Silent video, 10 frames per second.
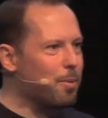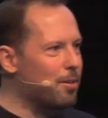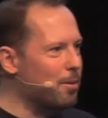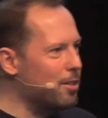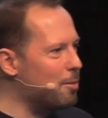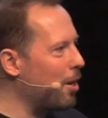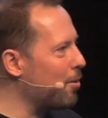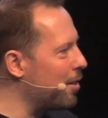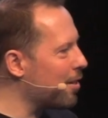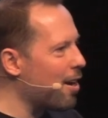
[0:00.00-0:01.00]
Whether it's
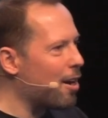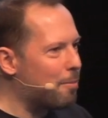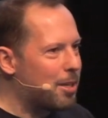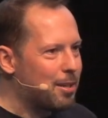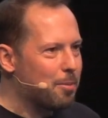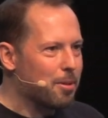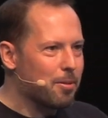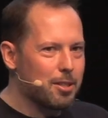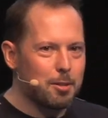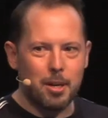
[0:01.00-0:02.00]
about the economy,
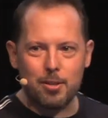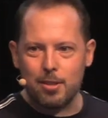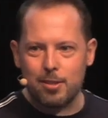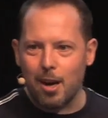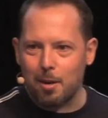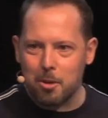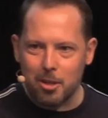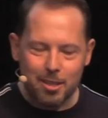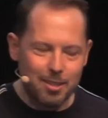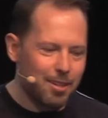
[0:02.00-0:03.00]
whether it's about the stock
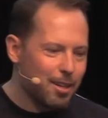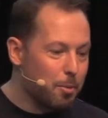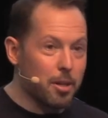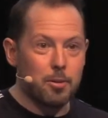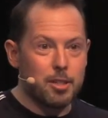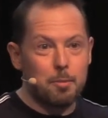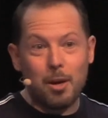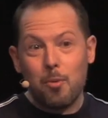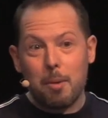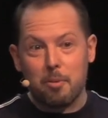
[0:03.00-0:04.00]
market, whether it's
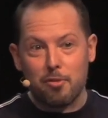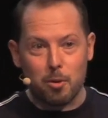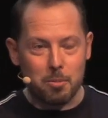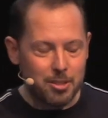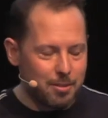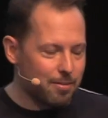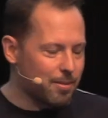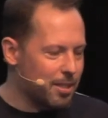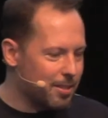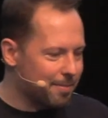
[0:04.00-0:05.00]
about web performance,
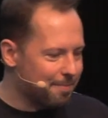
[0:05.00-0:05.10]
right?